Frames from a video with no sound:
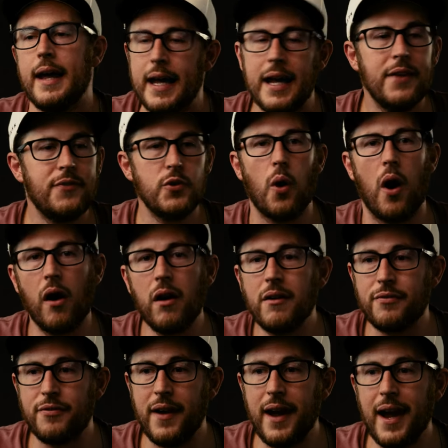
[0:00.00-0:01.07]
If you are
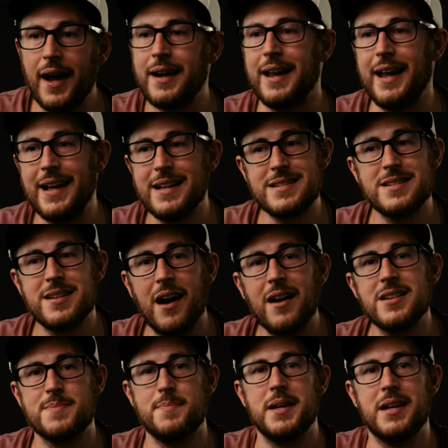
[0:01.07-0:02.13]
a fan, it
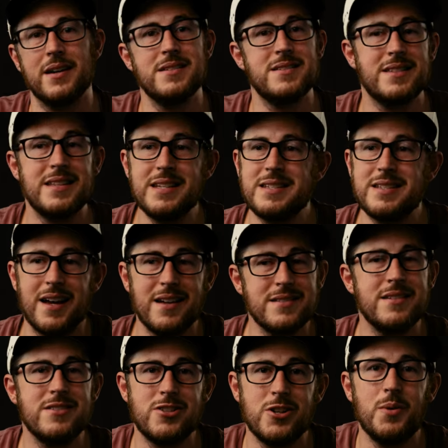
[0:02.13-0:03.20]
sucks because this
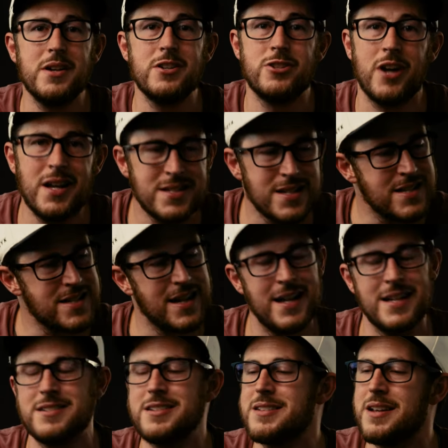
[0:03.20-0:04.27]
doesn't do it justice.
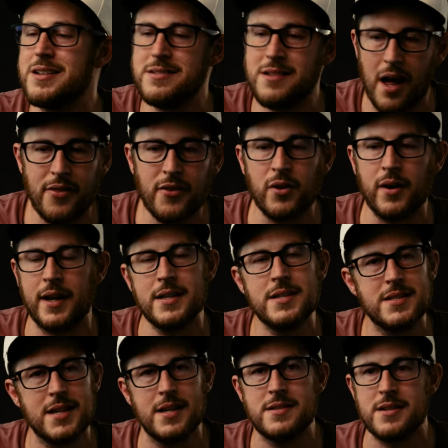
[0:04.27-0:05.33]
And it's just another
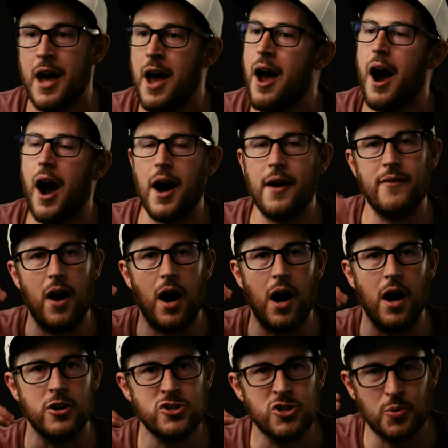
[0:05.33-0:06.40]
instance of
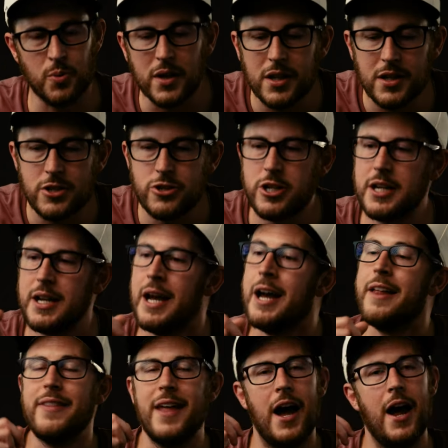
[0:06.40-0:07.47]
a trilogy
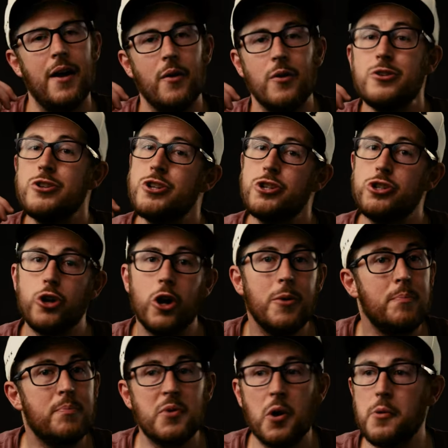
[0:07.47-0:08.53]
that
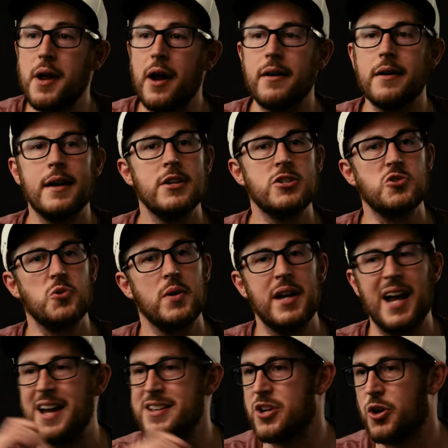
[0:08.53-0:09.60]
should go down in
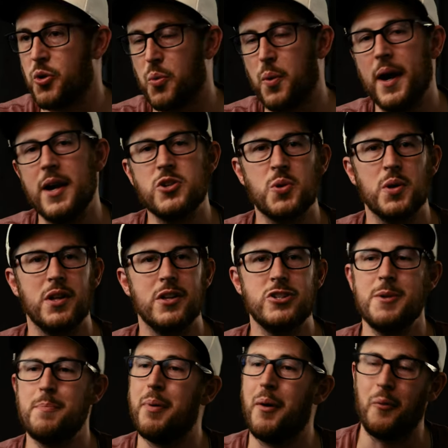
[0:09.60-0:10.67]
history as a great
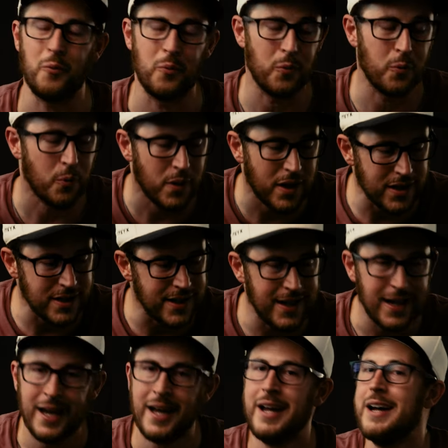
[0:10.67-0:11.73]
trilogy, but
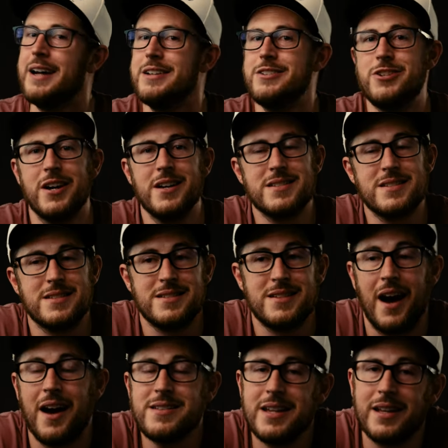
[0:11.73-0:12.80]
really just
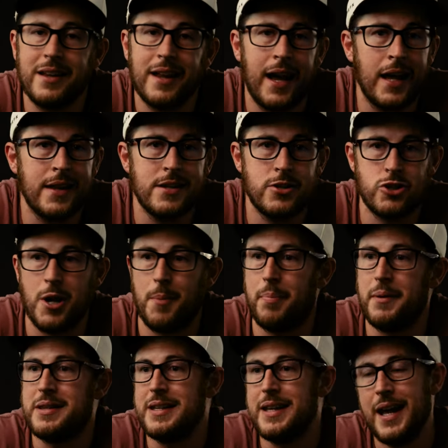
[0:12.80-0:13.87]
doesn't land the ship
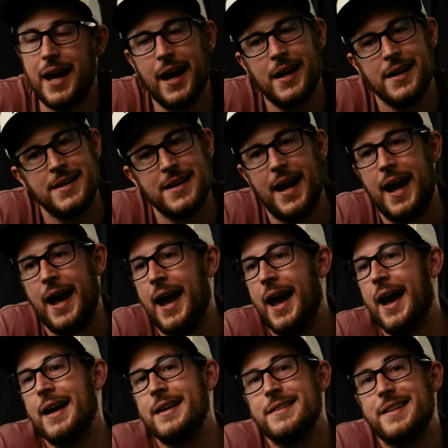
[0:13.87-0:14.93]
at the end,
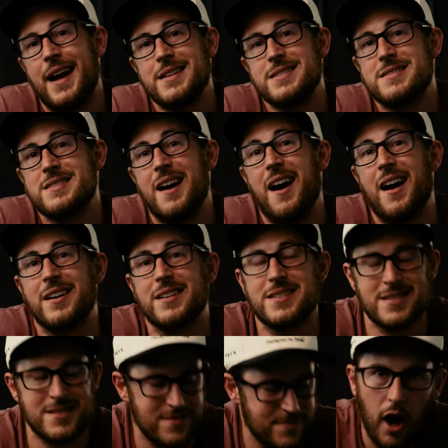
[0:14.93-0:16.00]
and that
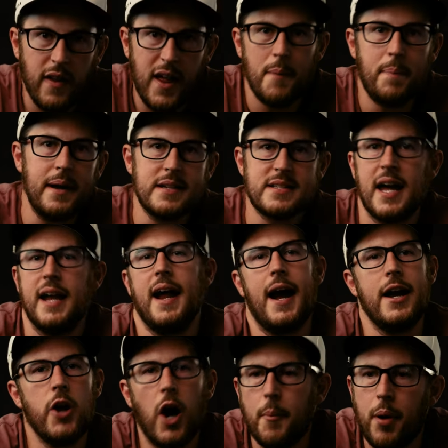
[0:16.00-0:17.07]
sucks. All that being said,
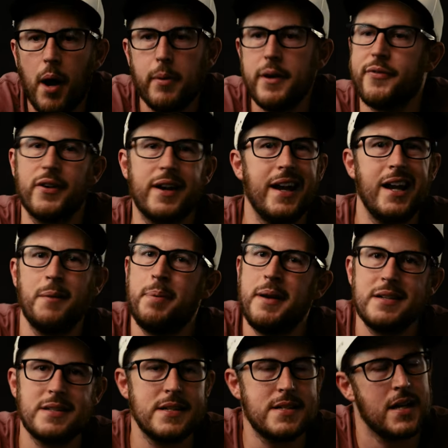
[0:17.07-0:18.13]
I know I'm probably forgetting
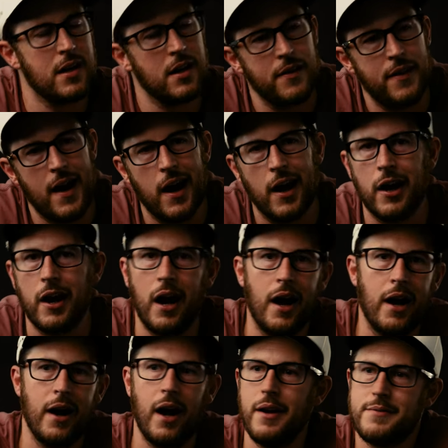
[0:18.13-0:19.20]
pieces here and there.
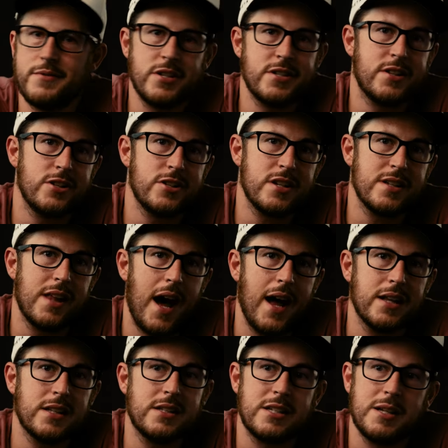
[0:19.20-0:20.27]
There's just a
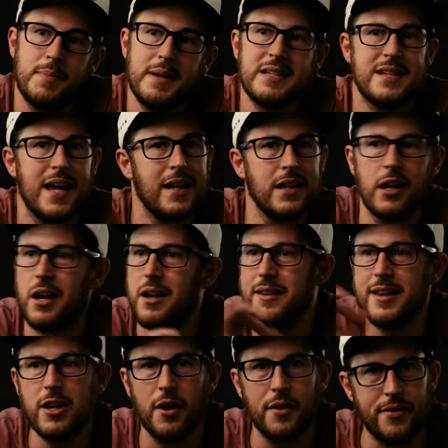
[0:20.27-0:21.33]
lot to be said, a lot of
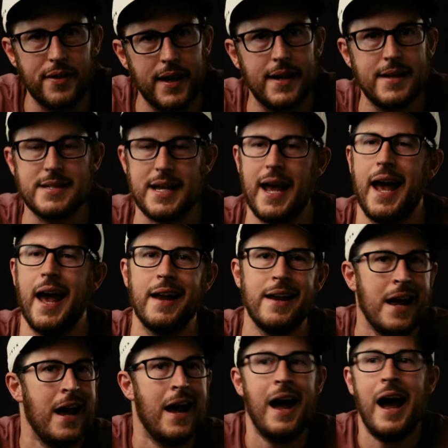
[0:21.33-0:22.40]
little things, and